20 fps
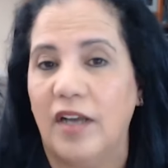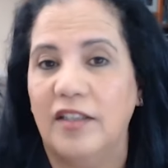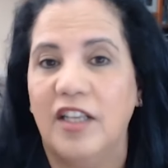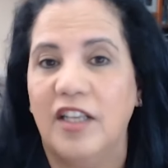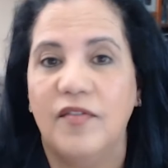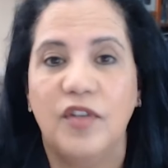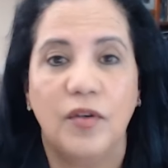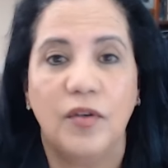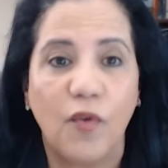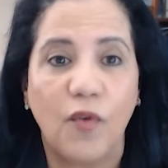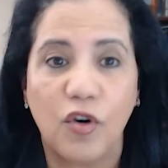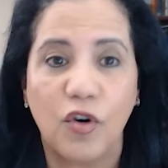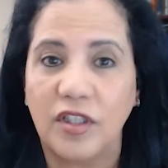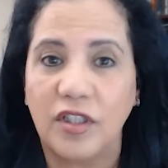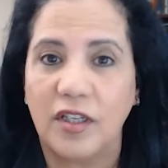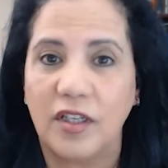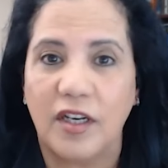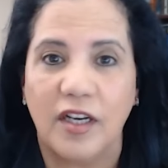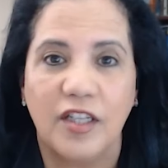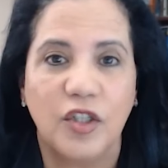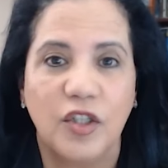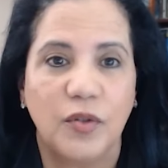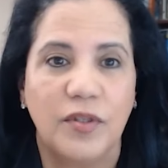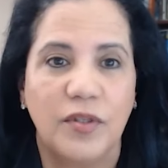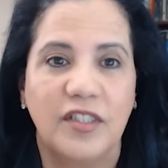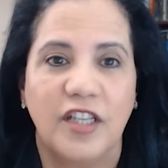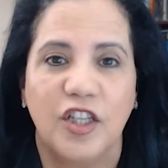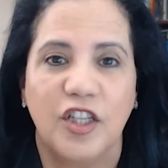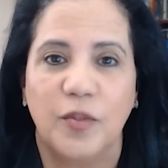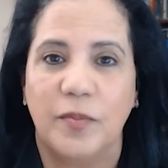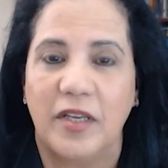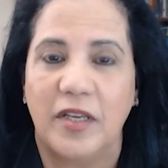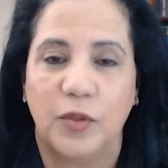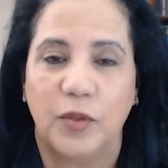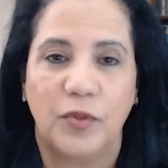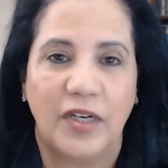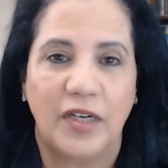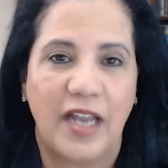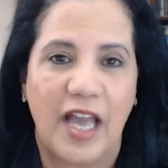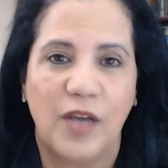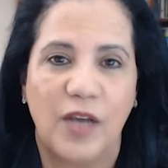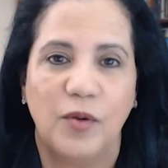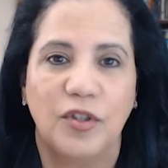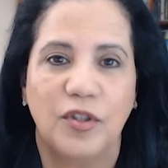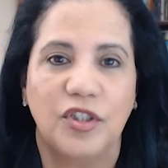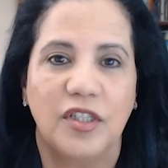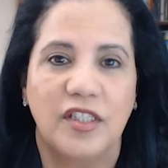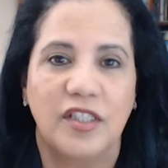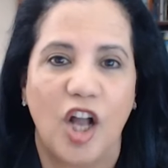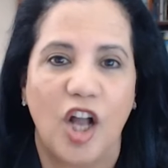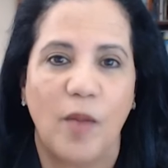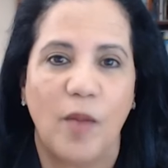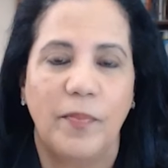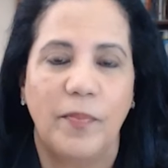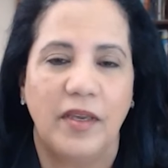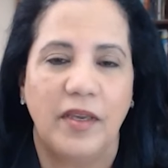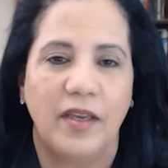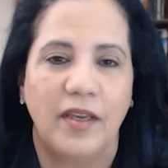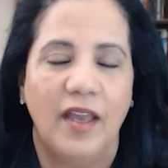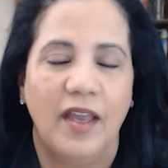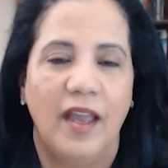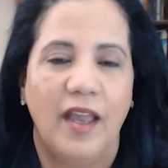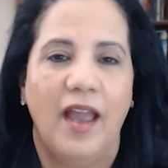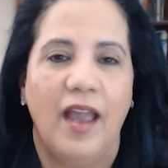i lived in 14 countries i speak three languages helping